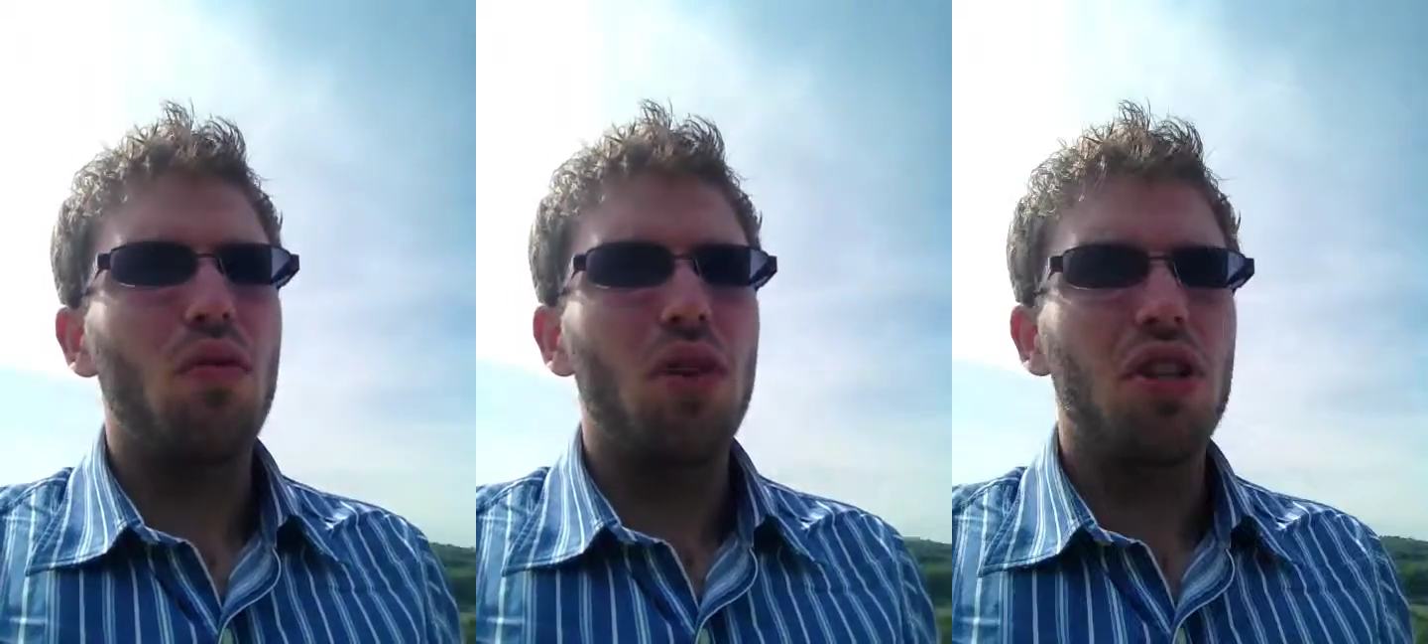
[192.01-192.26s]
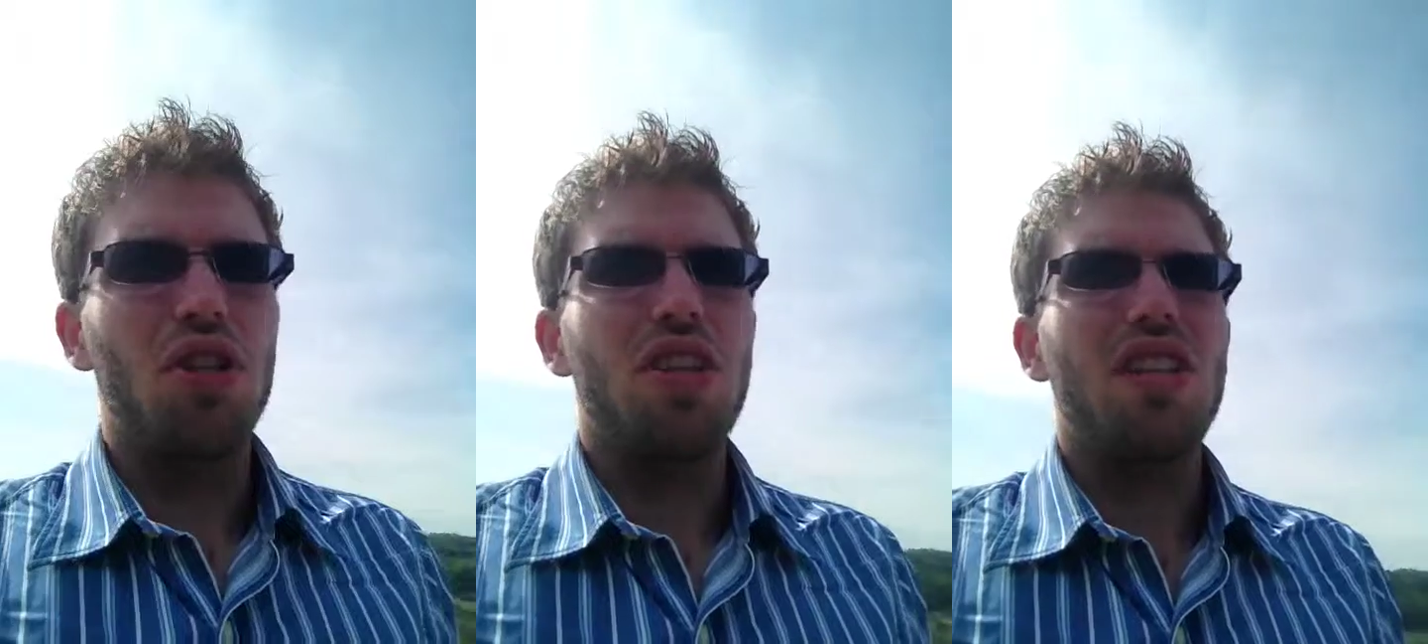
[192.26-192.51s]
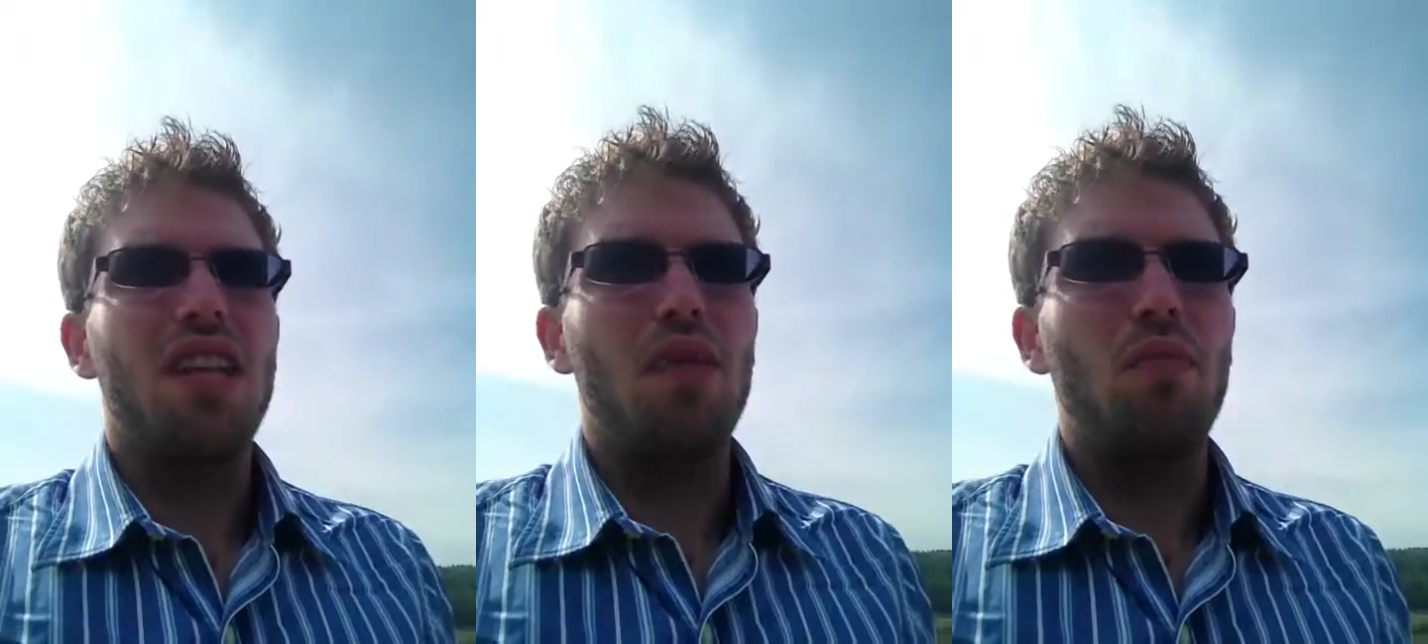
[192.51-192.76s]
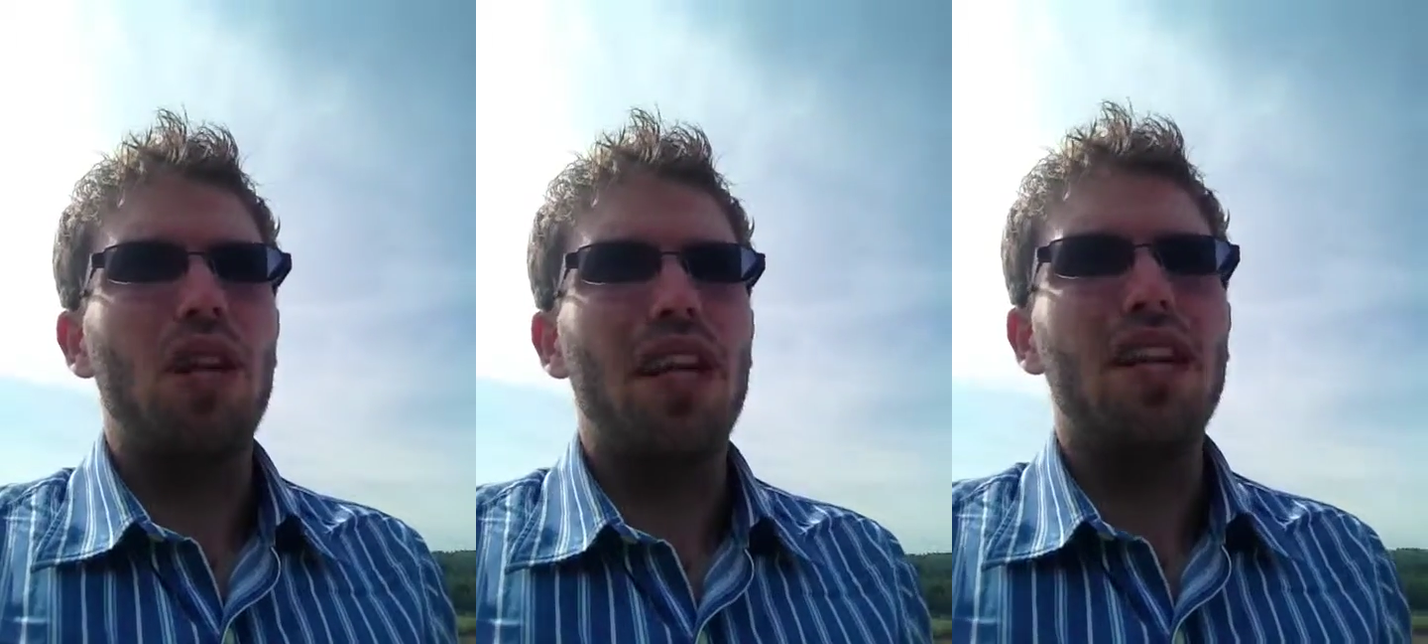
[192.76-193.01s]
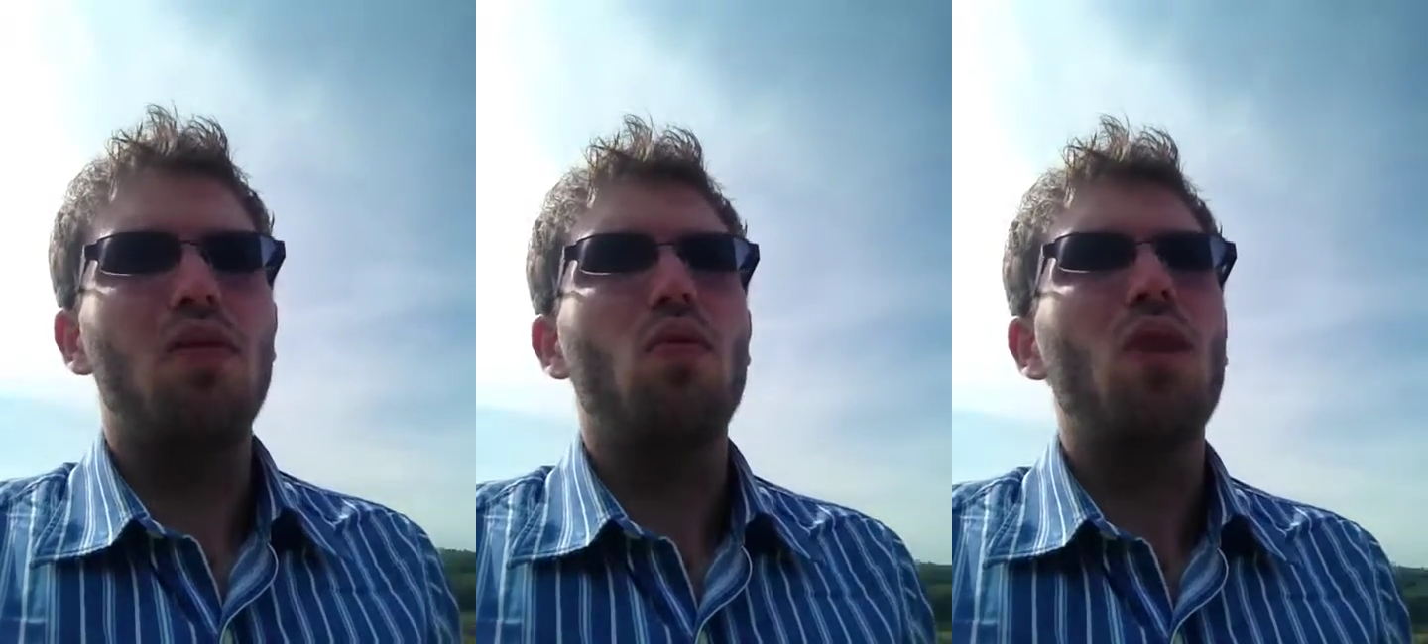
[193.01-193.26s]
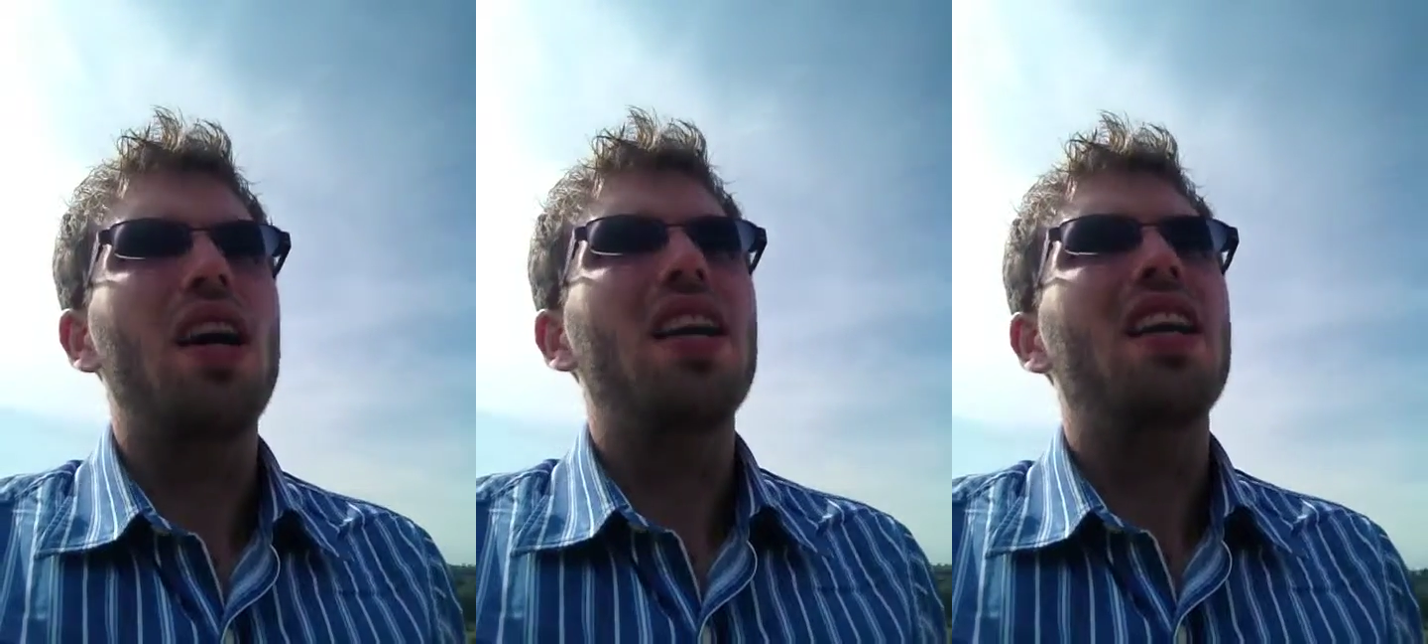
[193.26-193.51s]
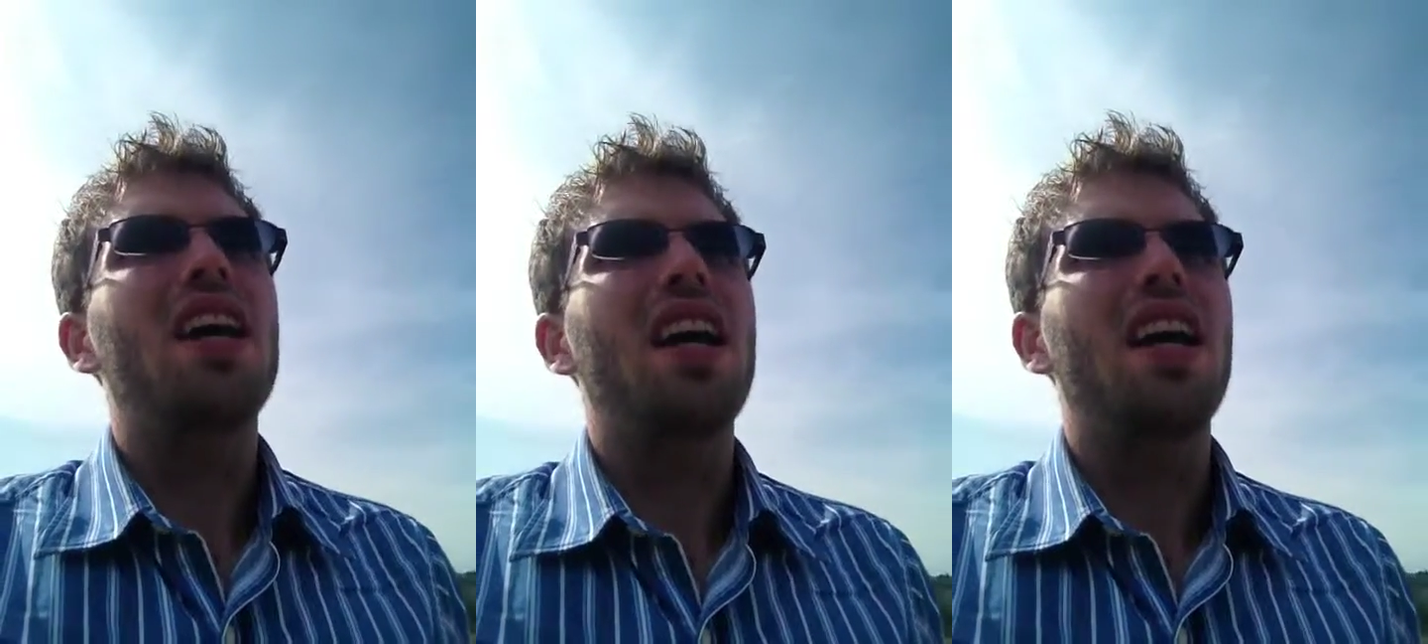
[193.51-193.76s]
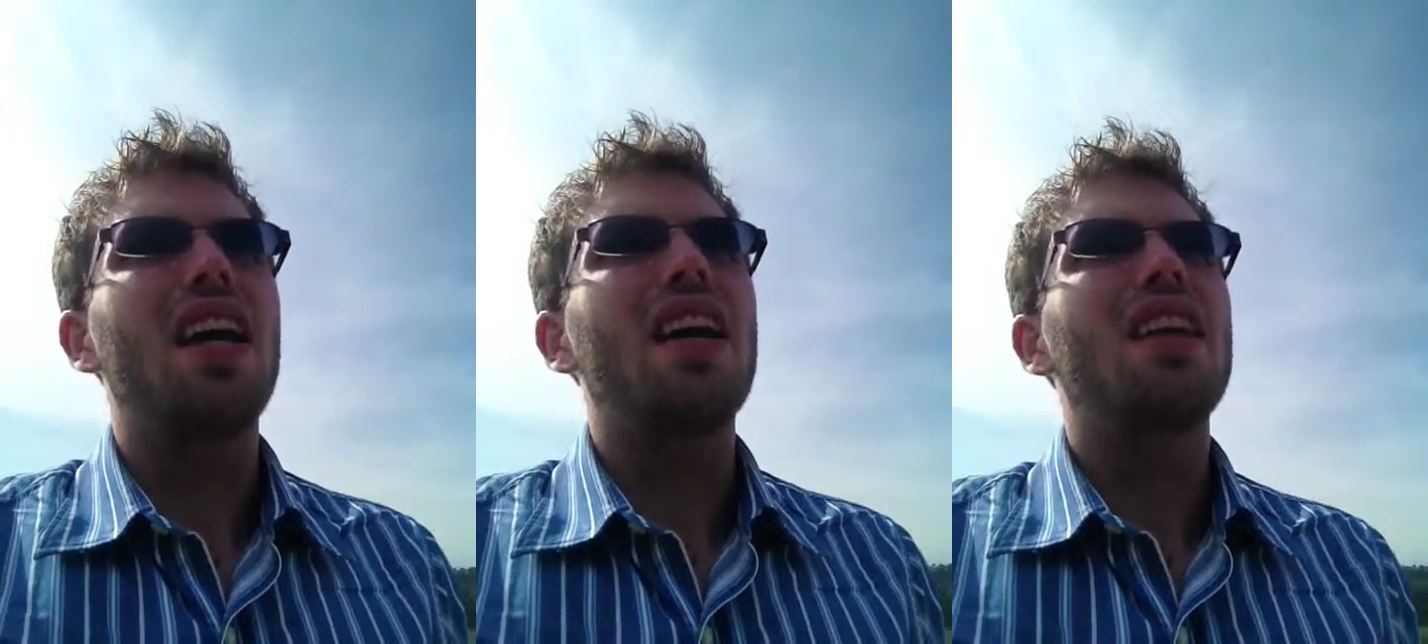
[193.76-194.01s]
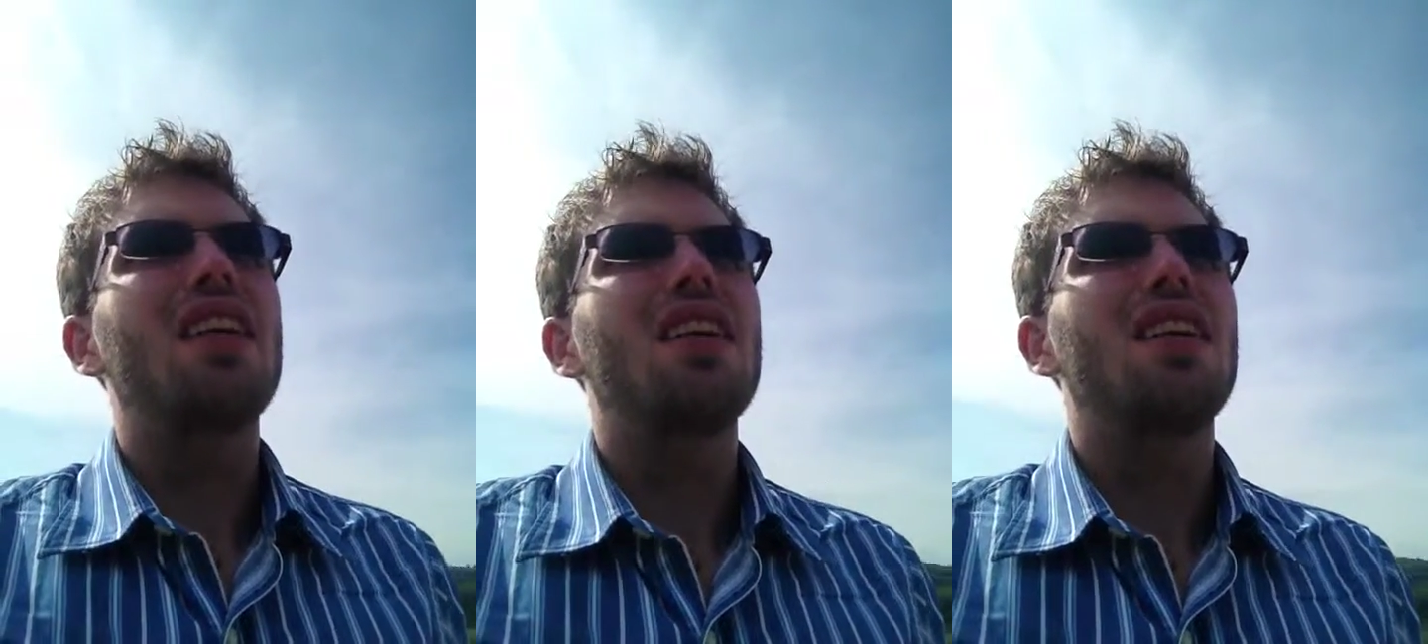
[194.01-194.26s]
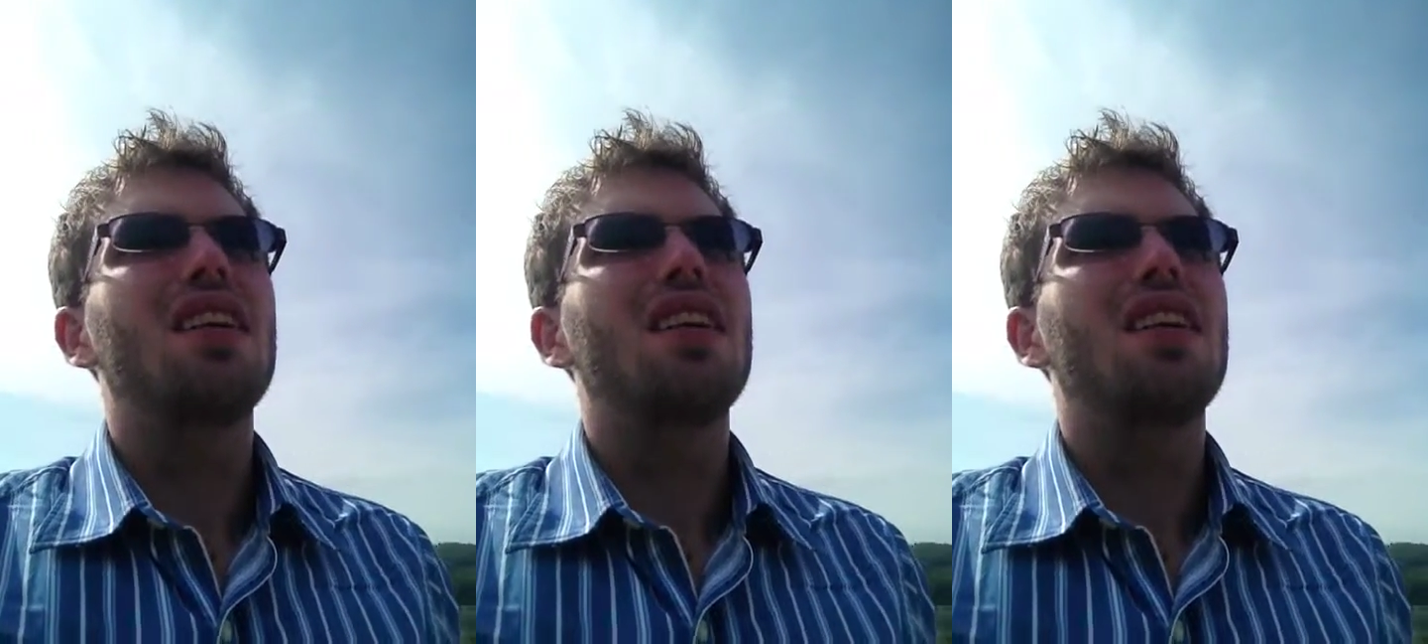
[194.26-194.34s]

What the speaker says: which is a blended wine, and